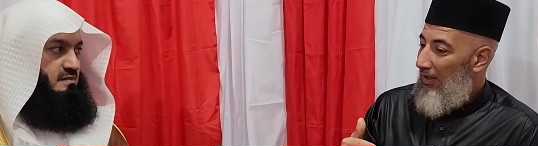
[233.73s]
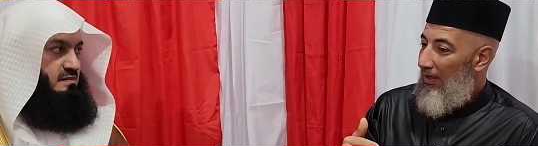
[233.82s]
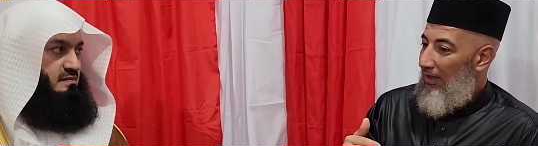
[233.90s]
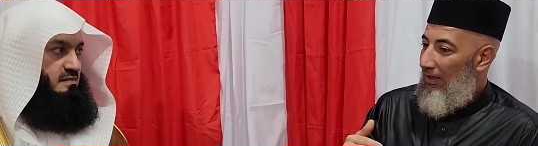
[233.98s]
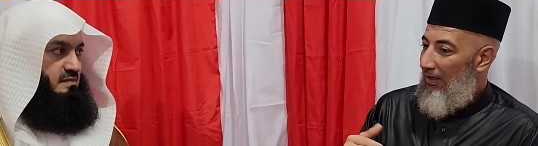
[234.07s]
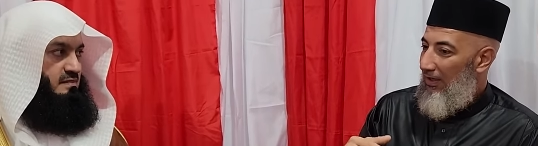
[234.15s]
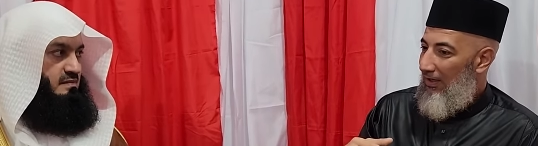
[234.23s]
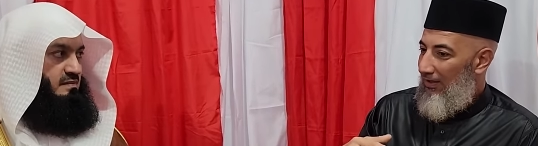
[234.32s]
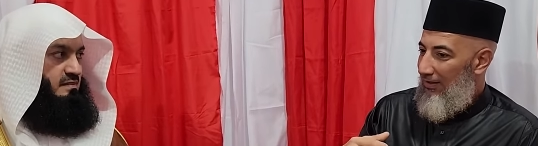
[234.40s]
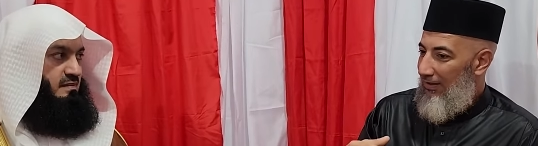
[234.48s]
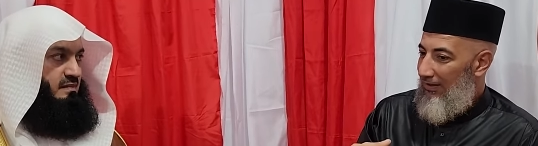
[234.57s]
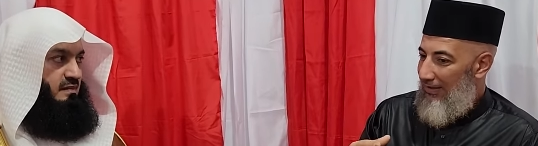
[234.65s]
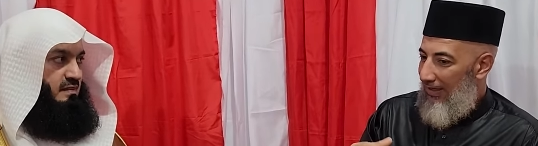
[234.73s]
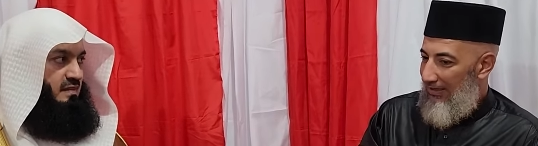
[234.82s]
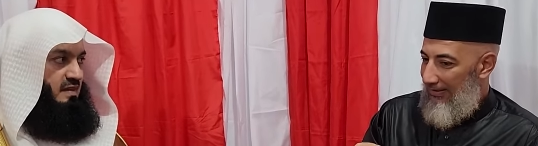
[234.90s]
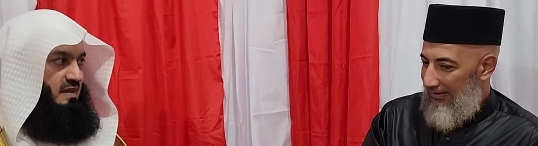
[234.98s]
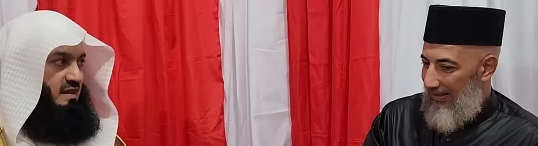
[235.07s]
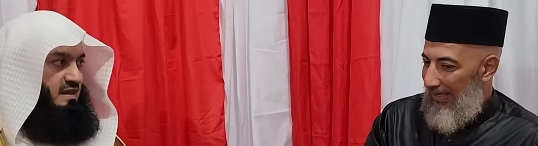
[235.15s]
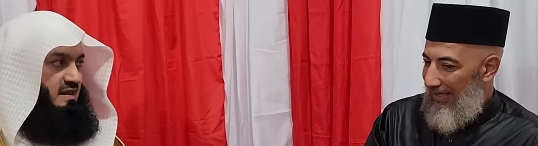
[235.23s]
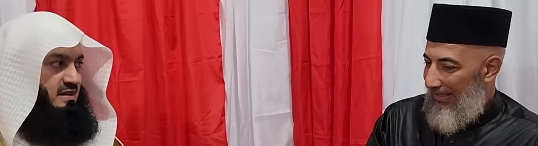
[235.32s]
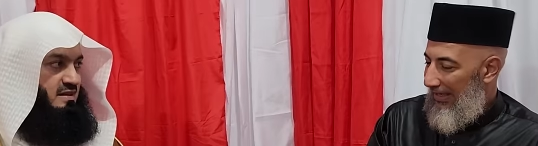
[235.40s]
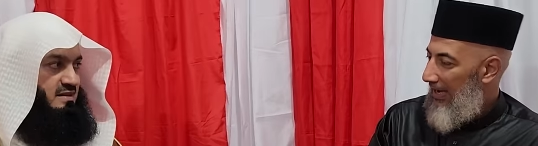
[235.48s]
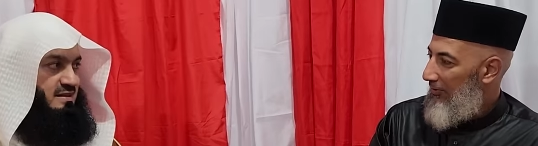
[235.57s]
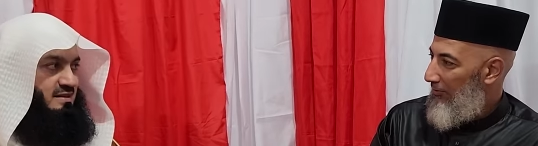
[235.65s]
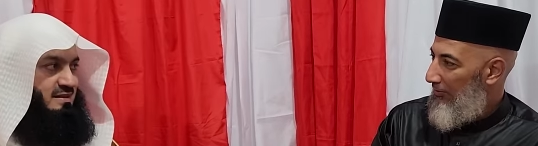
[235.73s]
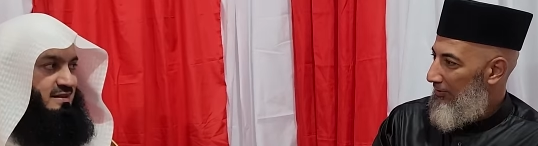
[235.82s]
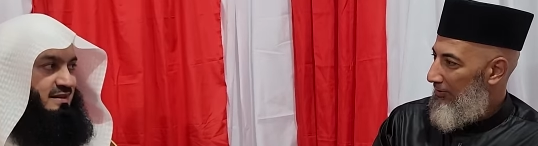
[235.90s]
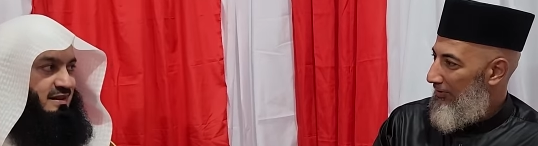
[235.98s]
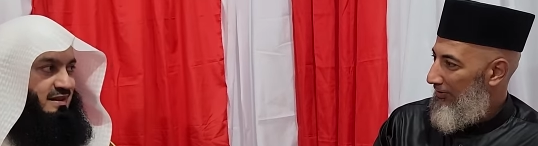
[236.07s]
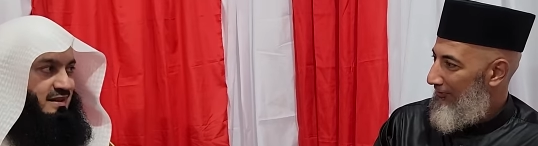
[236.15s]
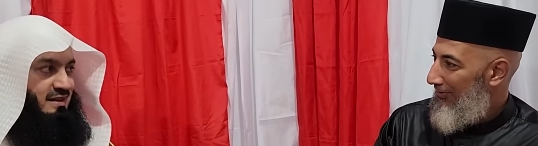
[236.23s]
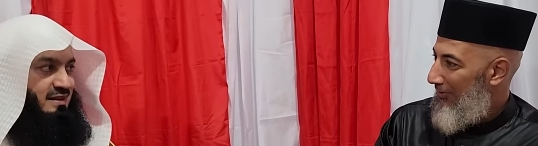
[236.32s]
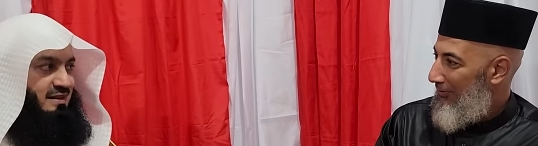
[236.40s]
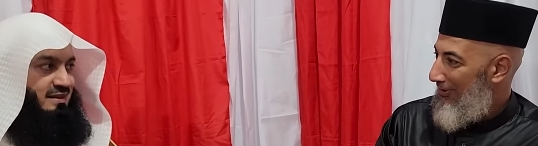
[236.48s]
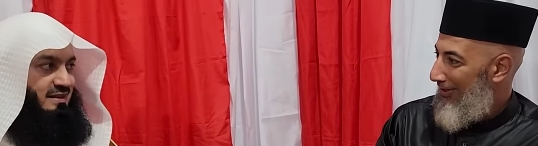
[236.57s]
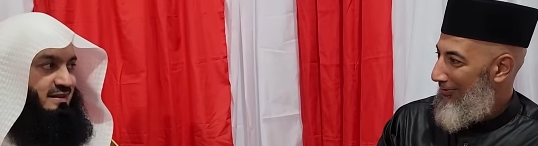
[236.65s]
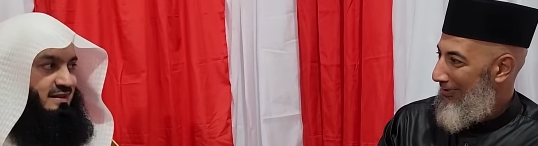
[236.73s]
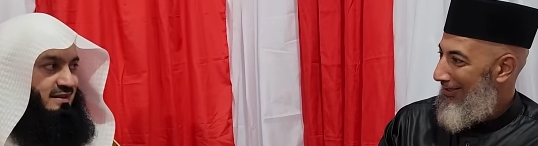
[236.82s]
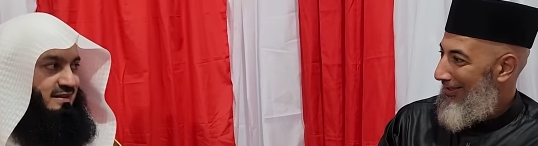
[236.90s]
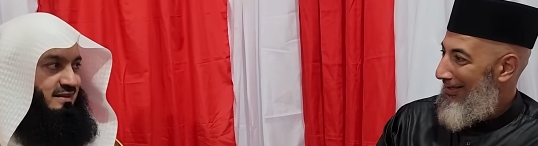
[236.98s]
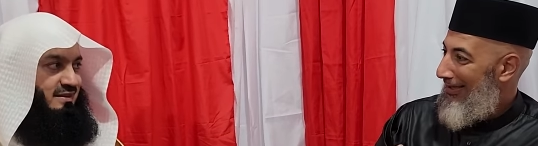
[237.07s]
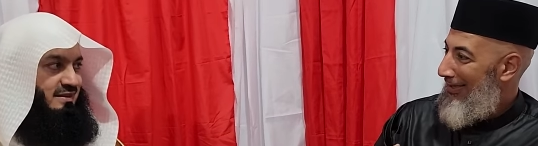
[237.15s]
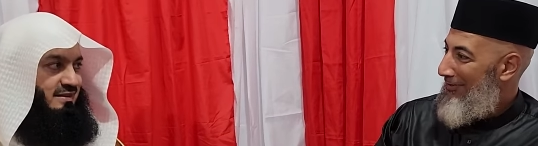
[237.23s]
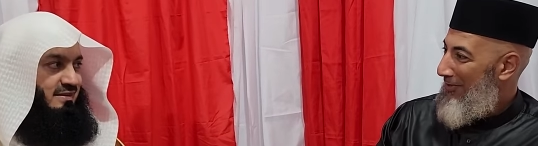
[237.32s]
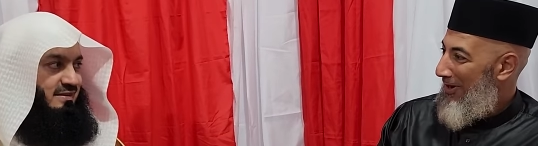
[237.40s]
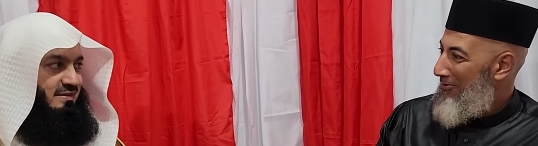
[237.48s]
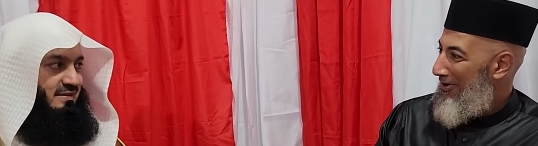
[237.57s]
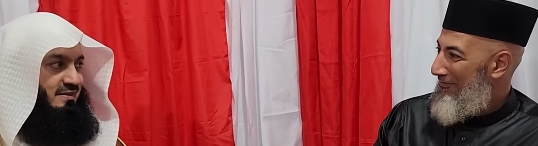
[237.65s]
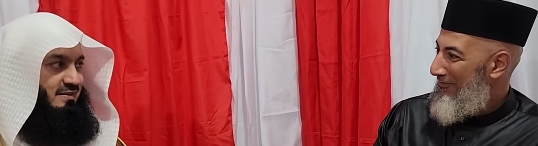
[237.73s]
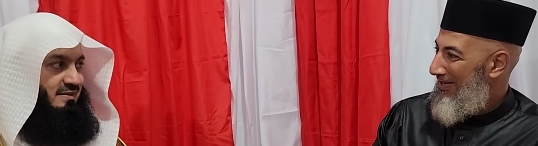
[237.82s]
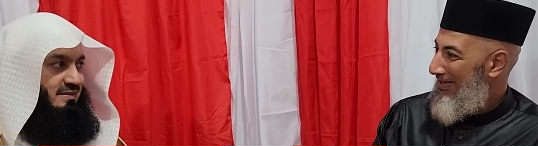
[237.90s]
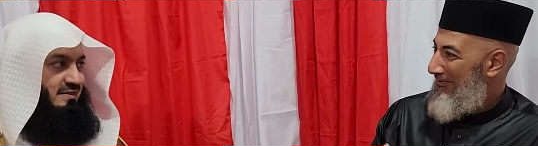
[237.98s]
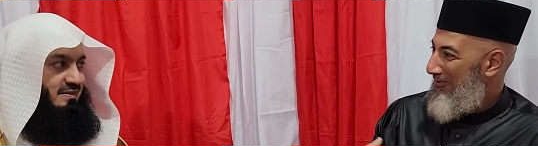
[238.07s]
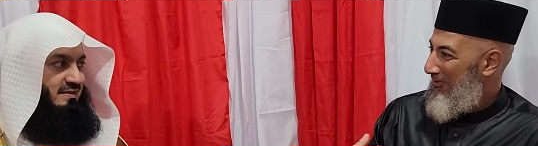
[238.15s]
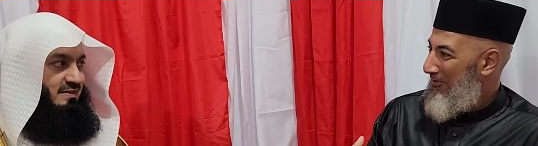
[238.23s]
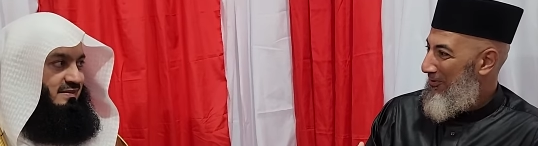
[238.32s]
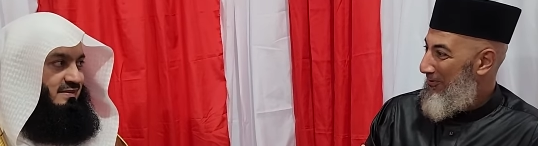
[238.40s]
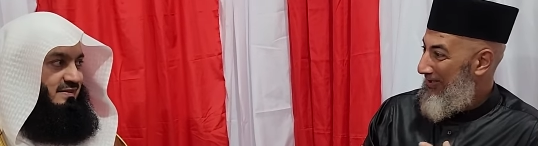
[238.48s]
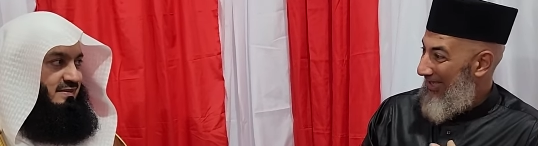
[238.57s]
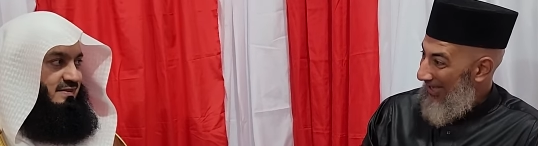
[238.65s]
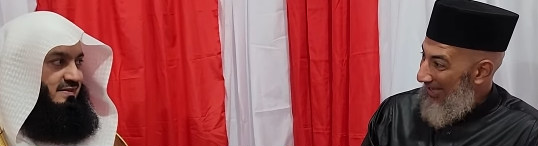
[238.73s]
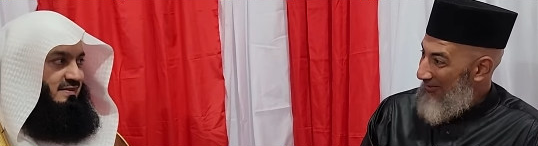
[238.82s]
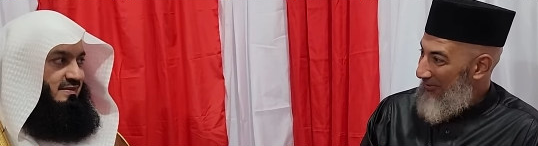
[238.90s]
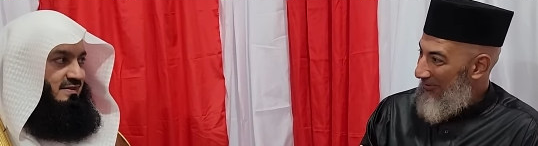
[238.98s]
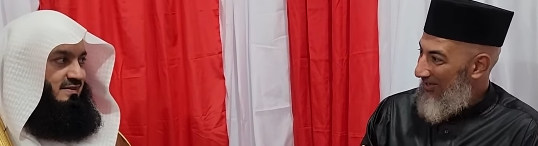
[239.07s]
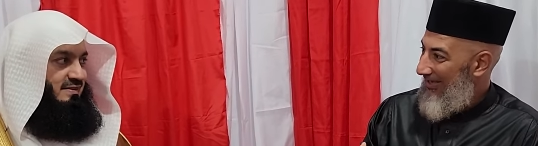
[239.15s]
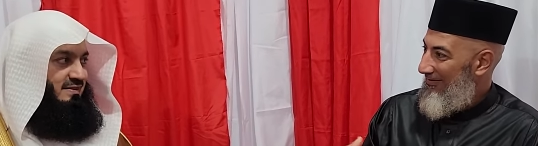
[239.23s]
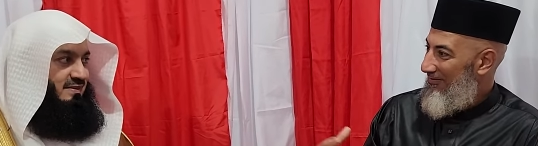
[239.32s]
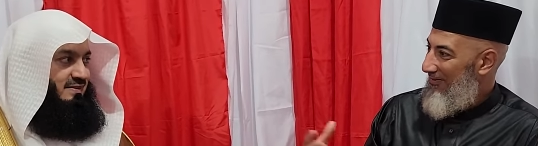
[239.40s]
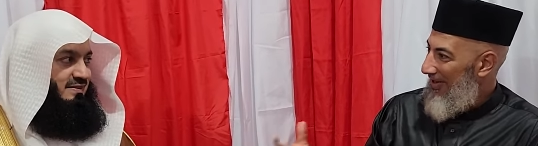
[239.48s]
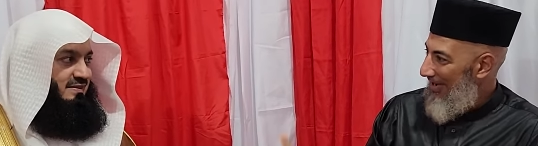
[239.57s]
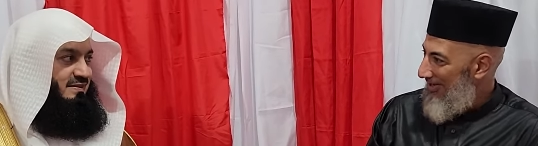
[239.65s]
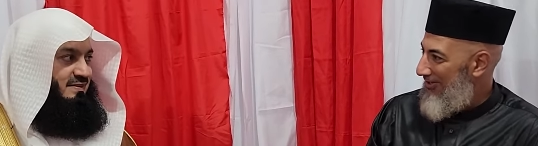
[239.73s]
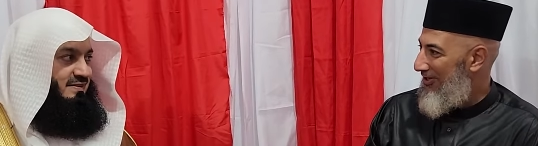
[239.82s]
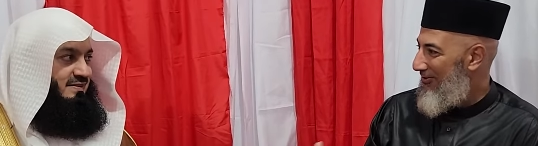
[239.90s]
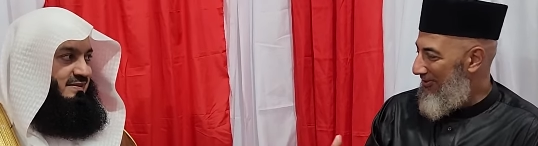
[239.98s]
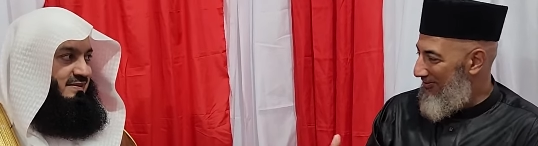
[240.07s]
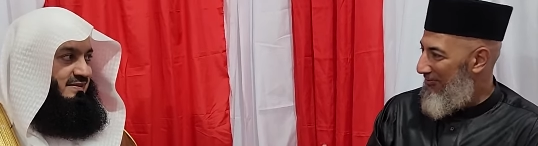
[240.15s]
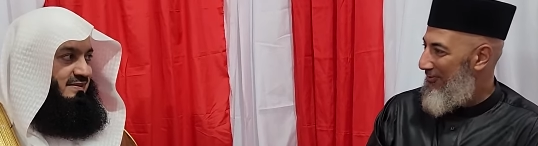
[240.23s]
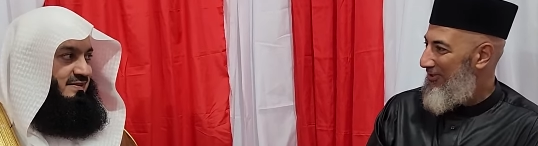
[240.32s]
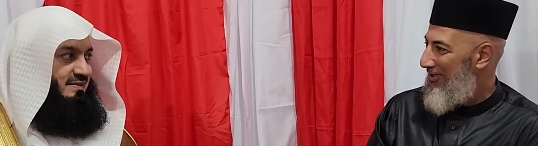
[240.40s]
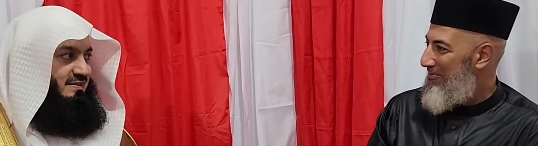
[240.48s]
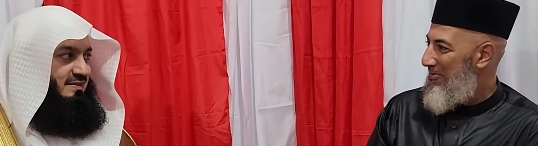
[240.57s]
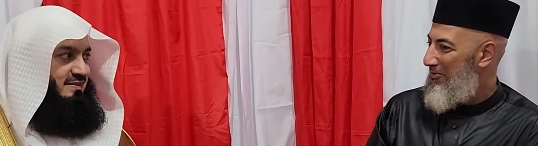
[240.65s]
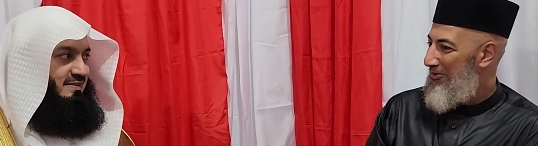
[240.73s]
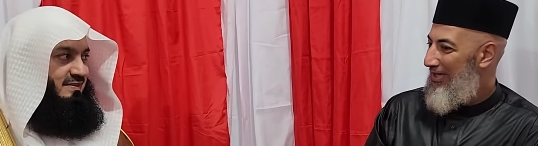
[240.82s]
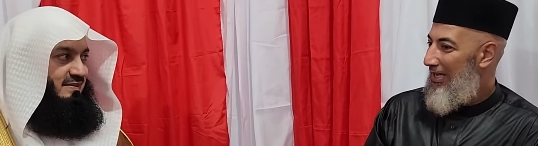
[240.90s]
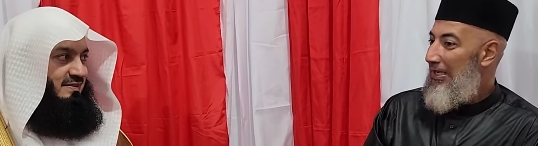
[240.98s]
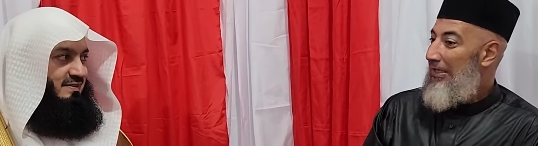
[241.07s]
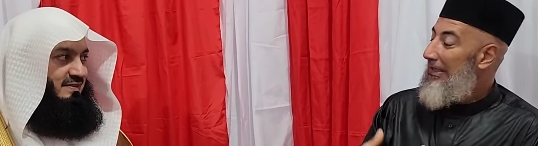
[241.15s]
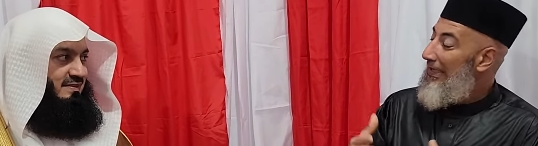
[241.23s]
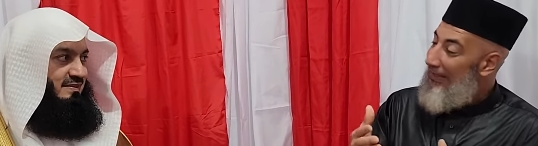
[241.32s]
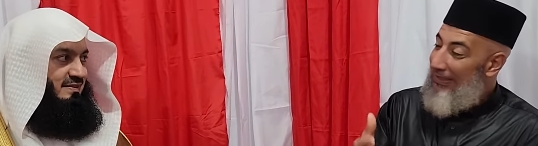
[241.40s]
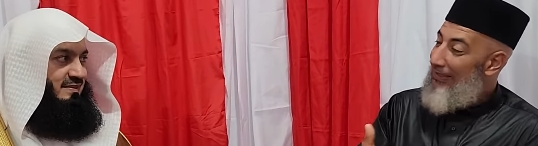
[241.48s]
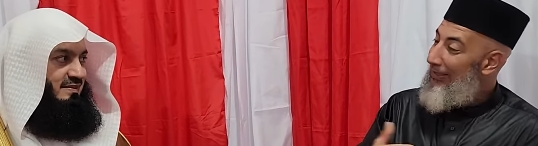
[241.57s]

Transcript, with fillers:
Speaker 1: in uh, the, di- the dialect language of Tawi Tawi. And my wife, being a Filipino Tagalog, and by Aisha, one of our team members, they didn't